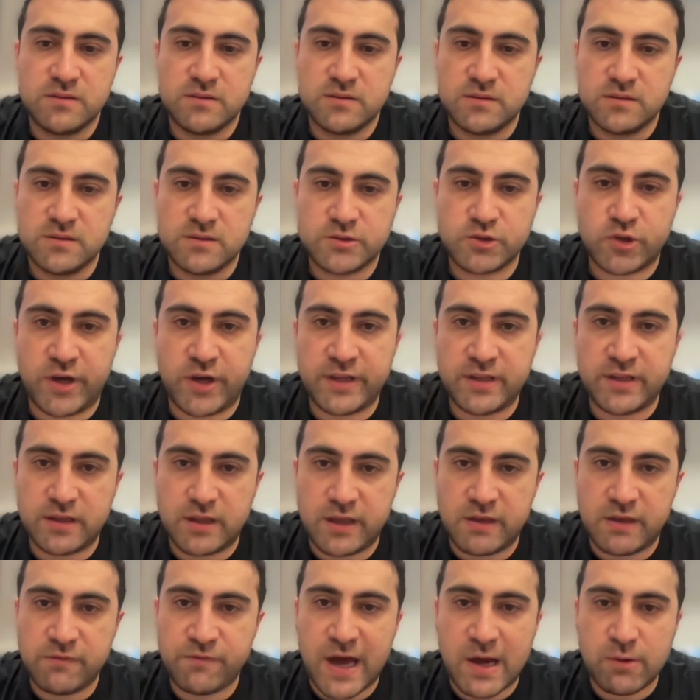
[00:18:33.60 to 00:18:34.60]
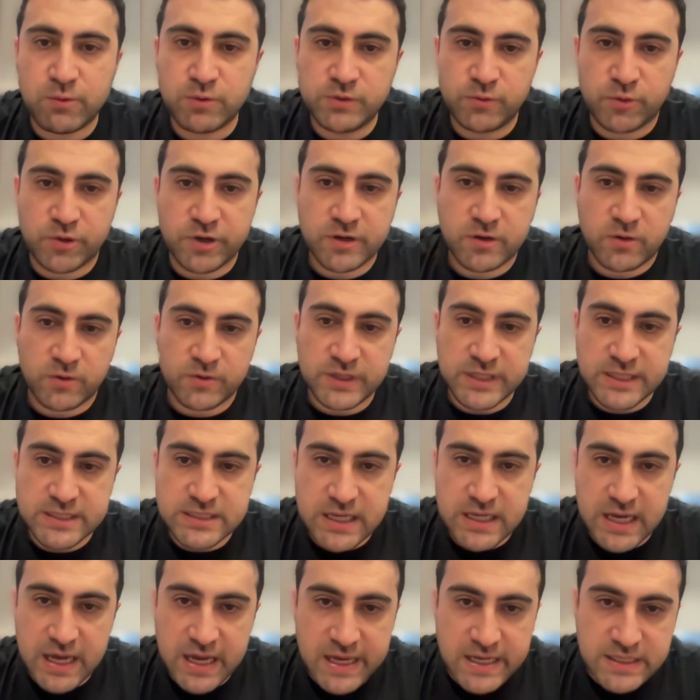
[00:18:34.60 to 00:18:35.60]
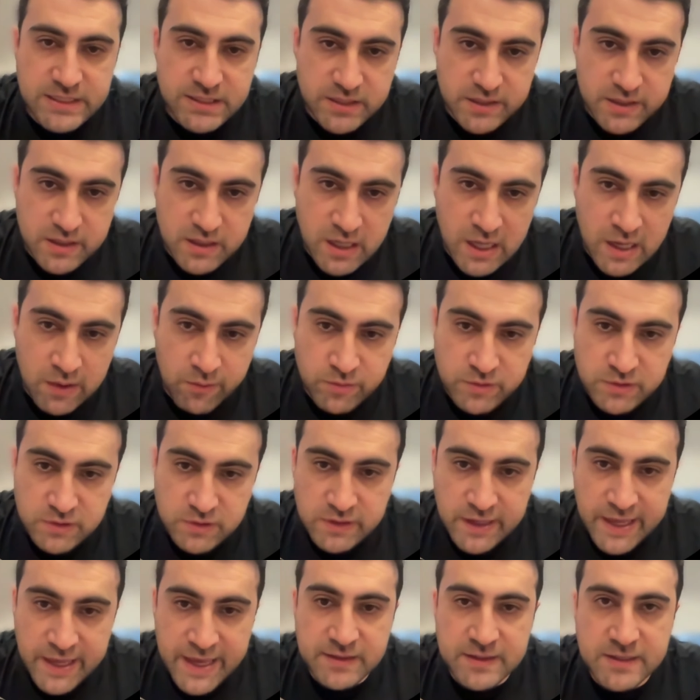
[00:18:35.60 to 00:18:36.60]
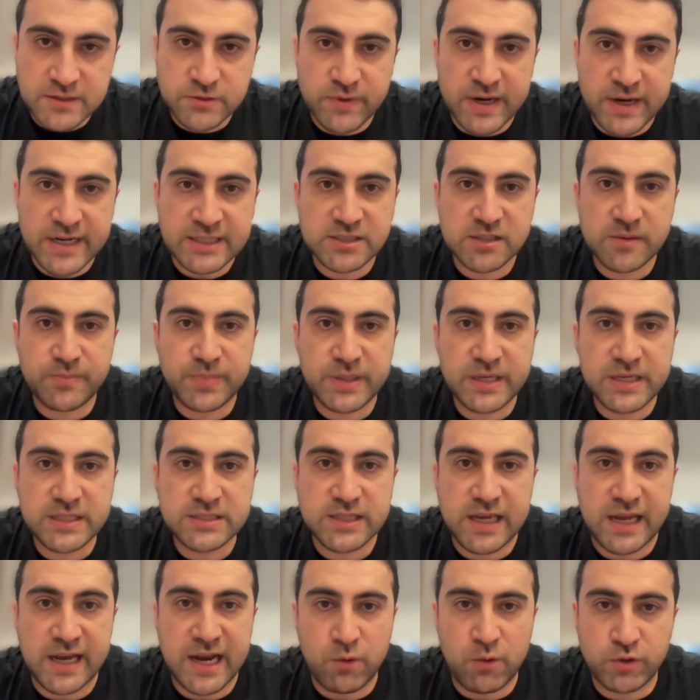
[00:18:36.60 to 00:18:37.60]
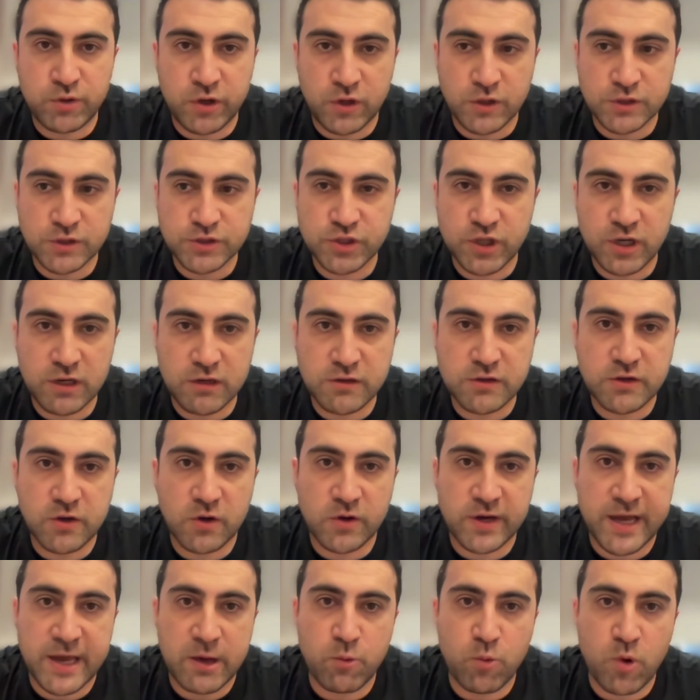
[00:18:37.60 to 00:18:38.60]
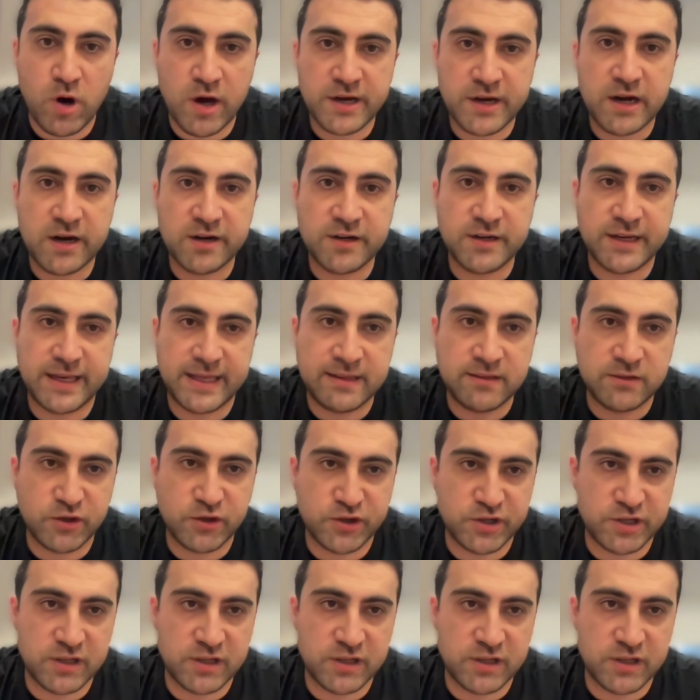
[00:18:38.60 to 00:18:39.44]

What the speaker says: So if I would work on this case, I would take these recipes and I would also look, okay, what are the internal